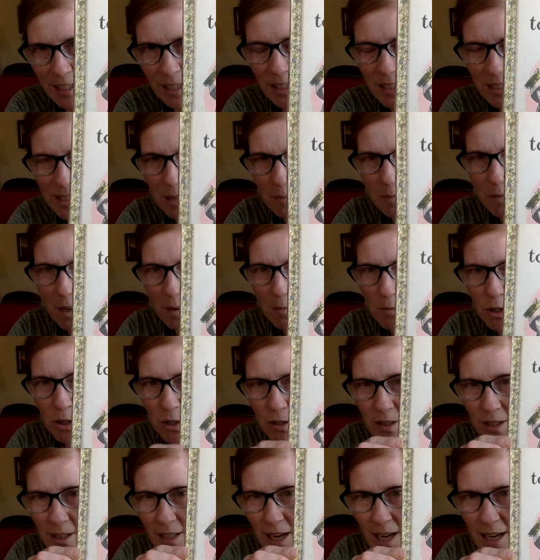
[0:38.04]
Sometimes you
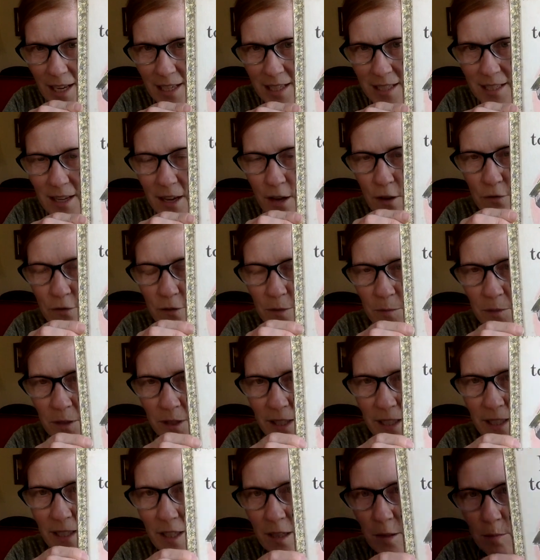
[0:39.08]
can kind of tell from
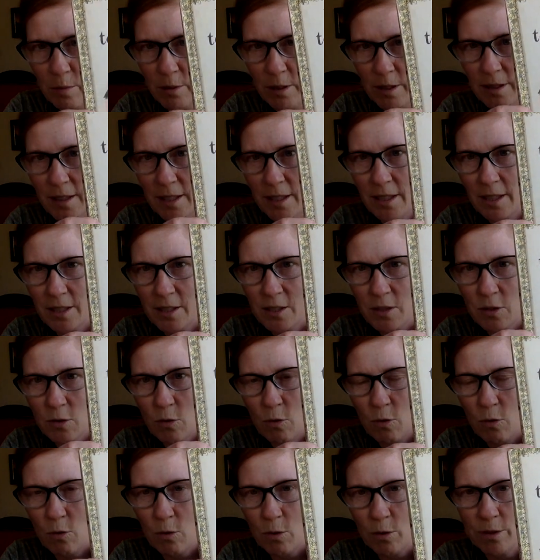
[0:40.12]
looking at a book that it's
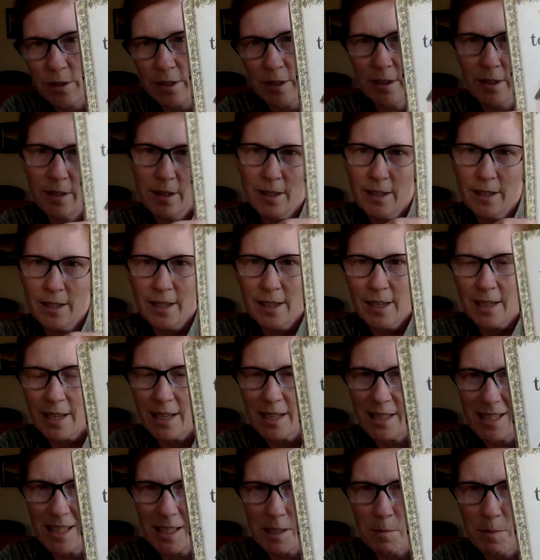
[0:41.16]
old
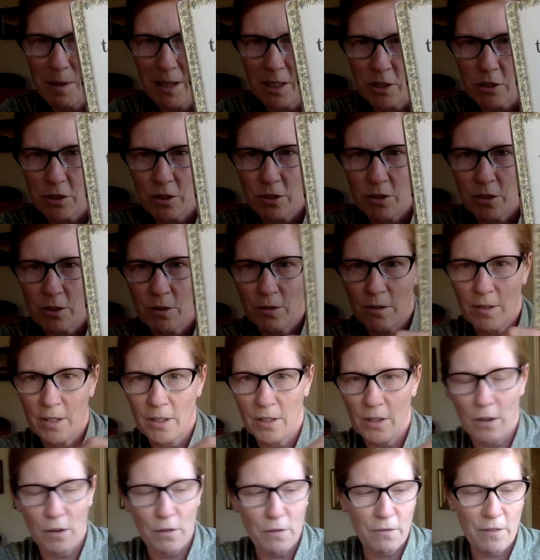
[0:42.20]
because its pictures are a
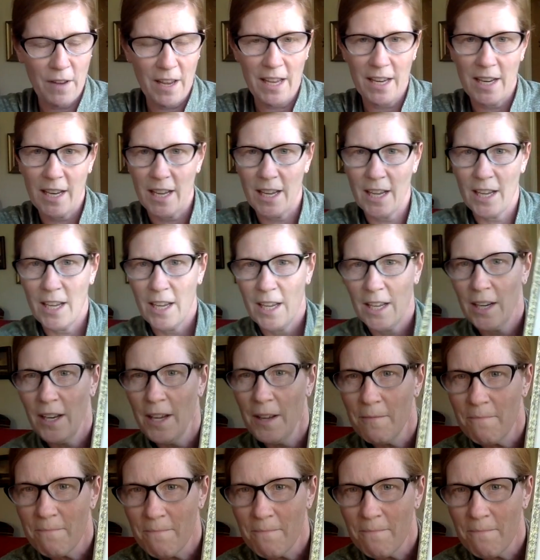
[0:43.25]
little faded.